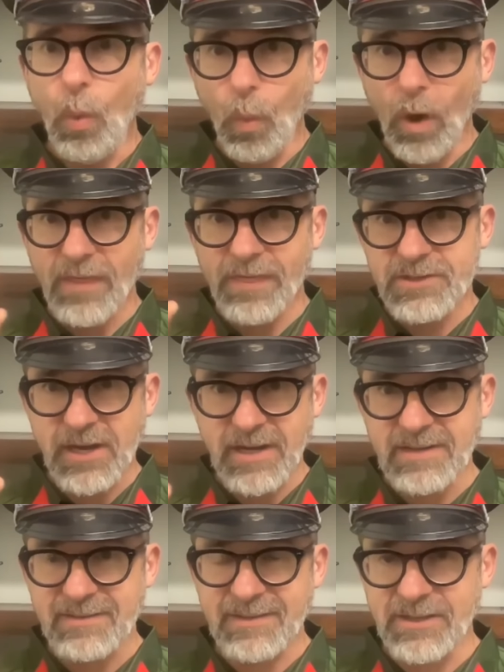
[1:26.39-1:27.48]
what the
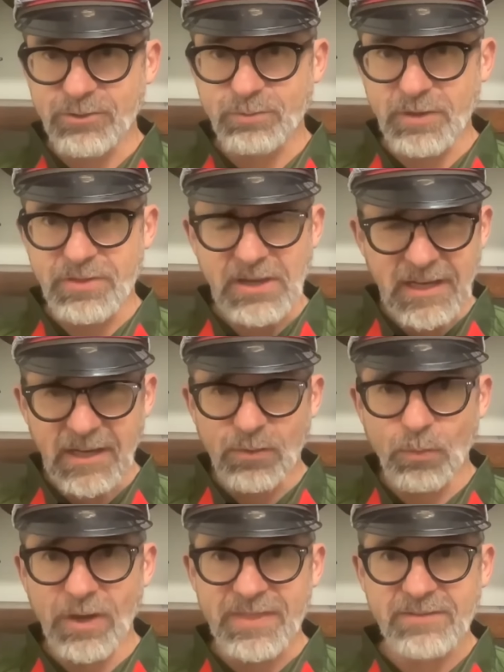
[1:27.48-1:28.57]
Chinese leaders were thinking
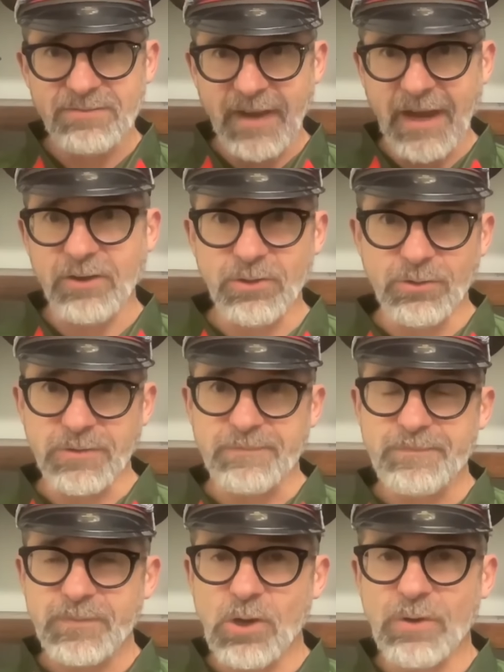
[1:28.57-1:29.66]
and what they valued.
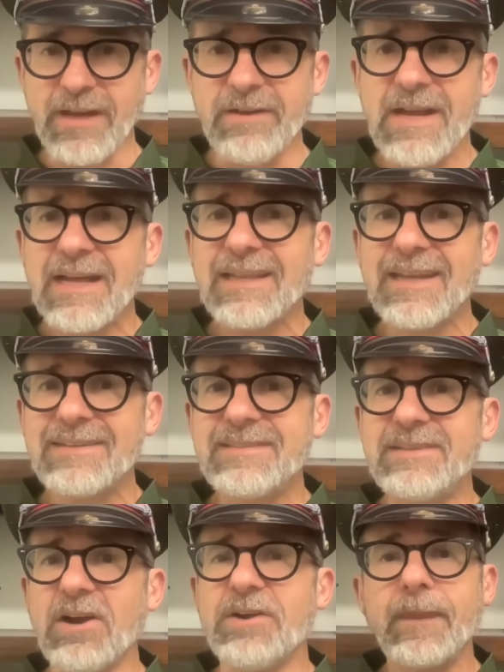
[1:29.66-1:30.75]
Okay, let's
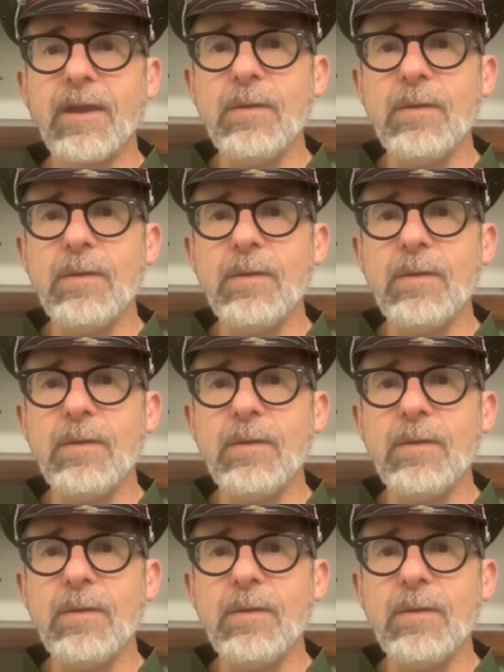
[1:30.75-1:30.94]
start.